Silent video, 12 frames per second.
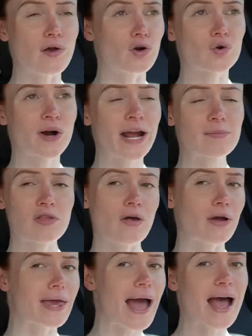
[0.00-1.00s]
little cramps,
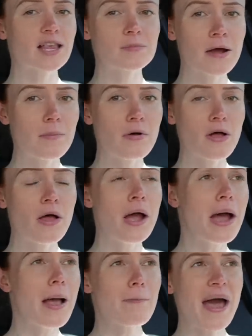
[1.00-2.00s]
little gas bubble
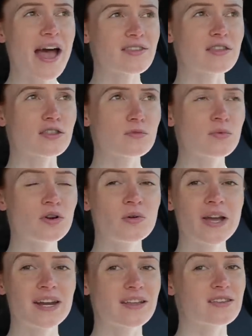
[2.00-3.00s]
passing
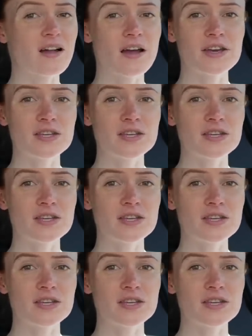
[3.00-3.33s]
through. It is not